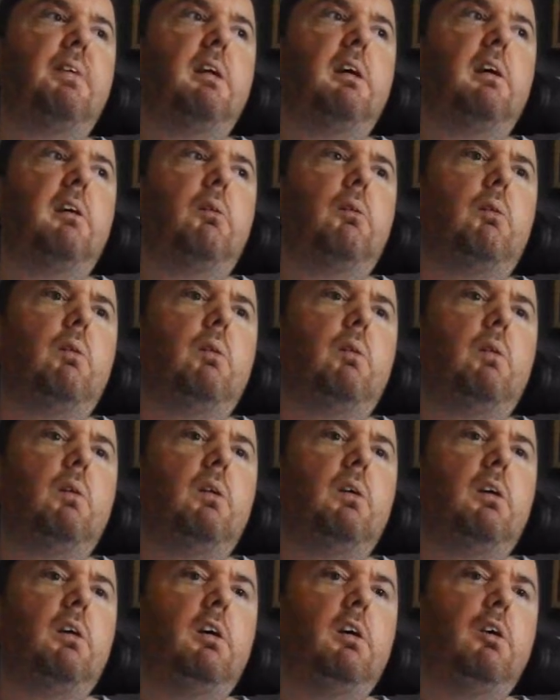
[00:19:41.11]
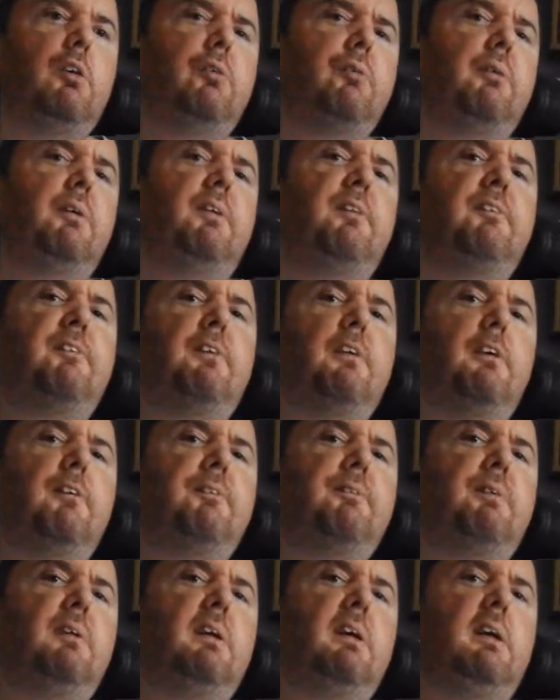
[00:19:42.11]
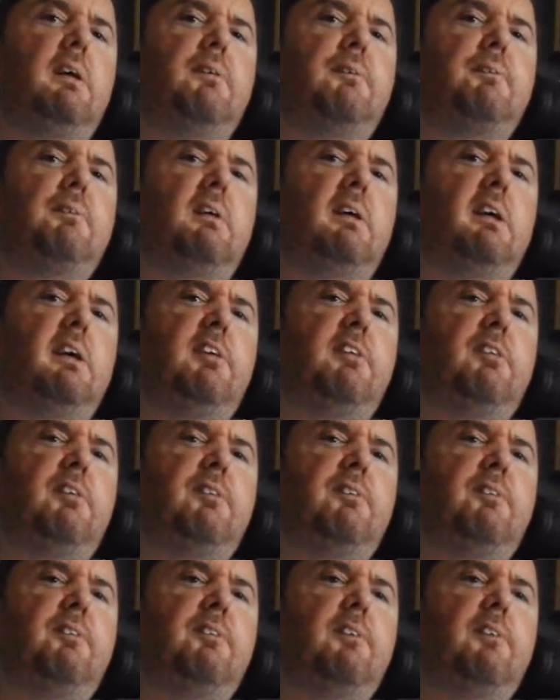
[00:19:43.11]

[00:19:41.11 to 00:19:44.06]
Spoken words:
or 25p bags of